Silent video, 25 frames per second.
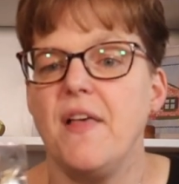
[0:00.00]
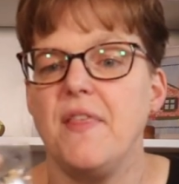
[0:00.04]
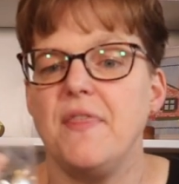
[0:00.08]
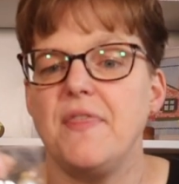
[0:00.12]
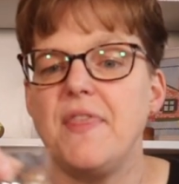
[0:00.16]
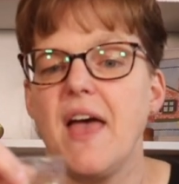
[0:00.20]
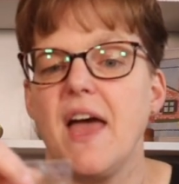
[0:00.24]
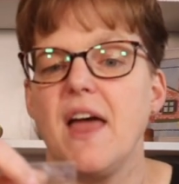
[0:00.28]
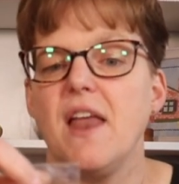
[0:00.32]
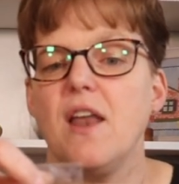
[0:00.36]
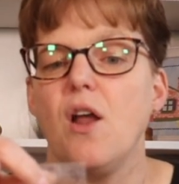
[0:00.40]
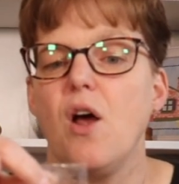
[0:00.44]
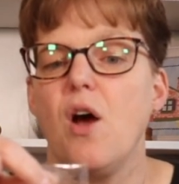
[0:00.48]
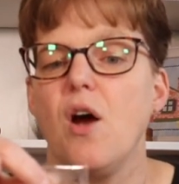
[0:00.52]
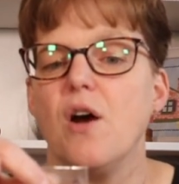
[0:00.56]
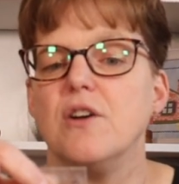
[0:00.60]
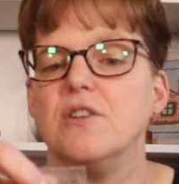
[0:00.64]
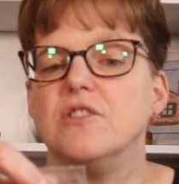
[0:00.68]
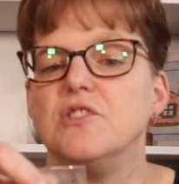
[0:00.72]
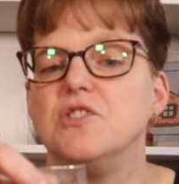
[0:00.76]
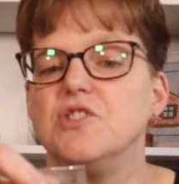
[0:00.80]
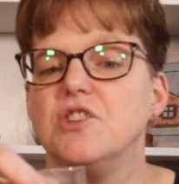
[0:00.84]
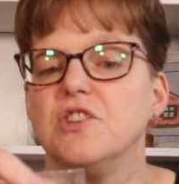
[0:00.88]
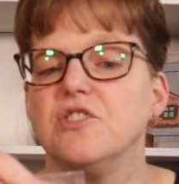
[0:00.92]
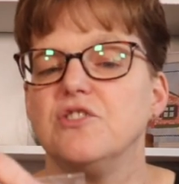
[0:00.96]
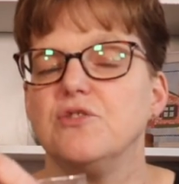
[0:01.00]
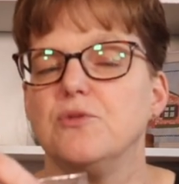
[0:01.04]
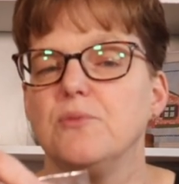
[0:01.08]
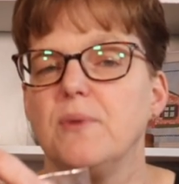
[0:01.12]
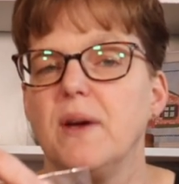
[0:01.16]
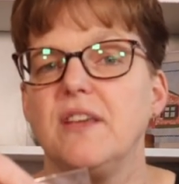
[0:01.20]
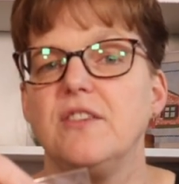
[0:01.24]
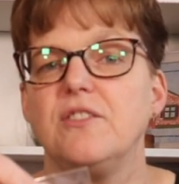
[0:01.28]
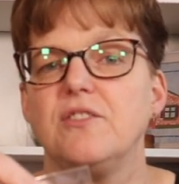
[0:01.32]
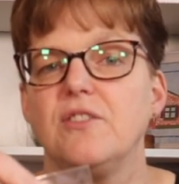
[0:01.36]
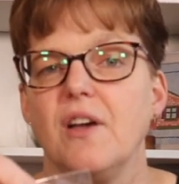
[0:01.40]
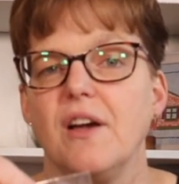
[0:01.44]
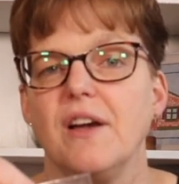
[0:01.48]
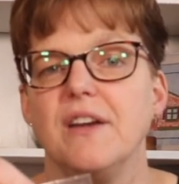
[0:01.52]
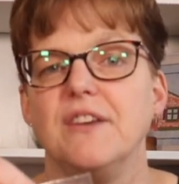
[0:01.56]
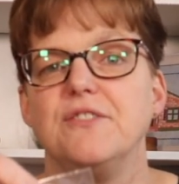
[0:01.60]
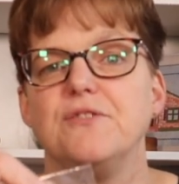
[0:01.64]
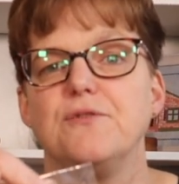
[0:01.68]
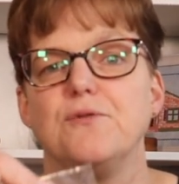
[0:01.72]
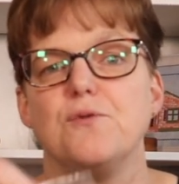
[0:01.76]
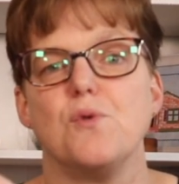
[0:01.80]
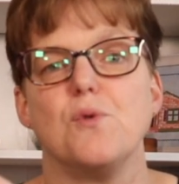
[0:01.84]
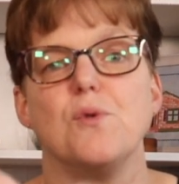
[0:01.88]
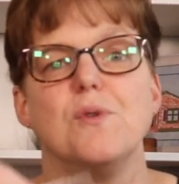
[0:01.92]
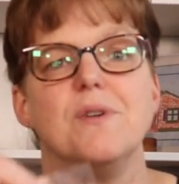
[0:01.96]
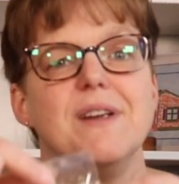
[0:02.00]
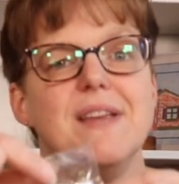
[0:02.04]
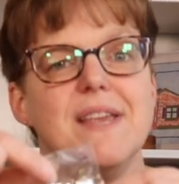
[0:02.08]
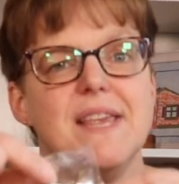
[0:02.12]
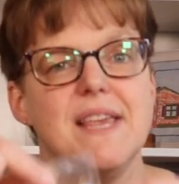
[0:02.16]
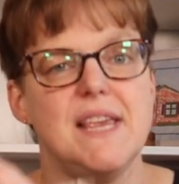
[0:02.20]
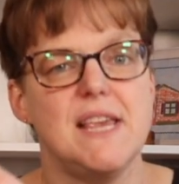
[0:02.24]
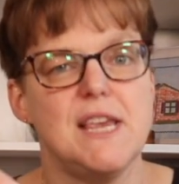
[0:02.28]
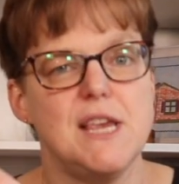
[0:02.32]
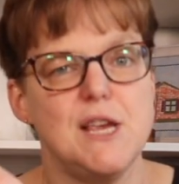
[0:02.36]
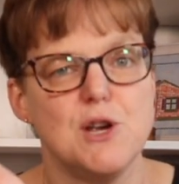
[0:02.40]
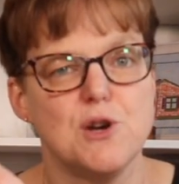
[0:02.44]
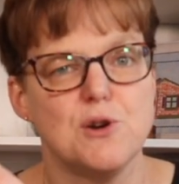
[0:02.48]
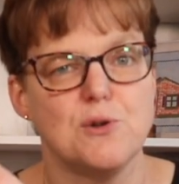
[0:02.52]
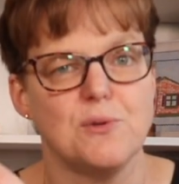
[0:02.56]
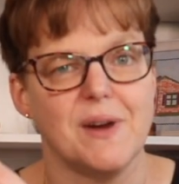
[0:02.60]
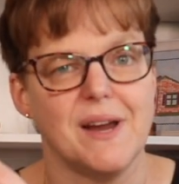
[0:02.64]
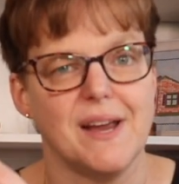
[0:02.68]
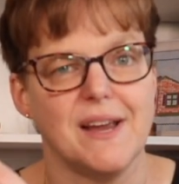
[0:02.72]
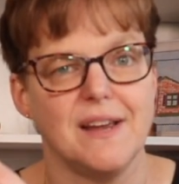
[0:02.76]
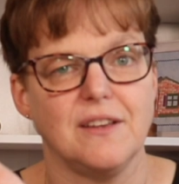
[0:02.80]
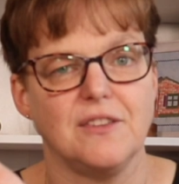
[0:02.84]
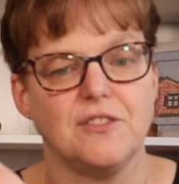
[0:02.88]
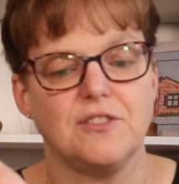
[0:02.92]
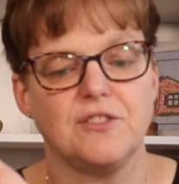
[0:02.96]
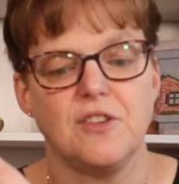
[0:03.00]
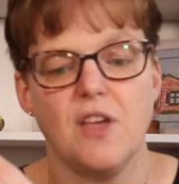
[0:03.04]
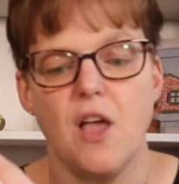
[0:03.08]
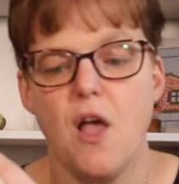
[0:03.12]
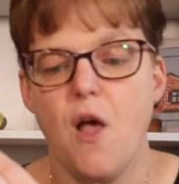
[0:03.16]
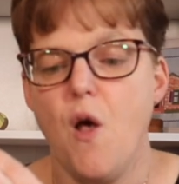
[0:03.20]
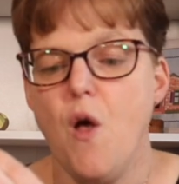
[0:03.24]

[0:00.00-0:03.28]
that are just the right size for earrings.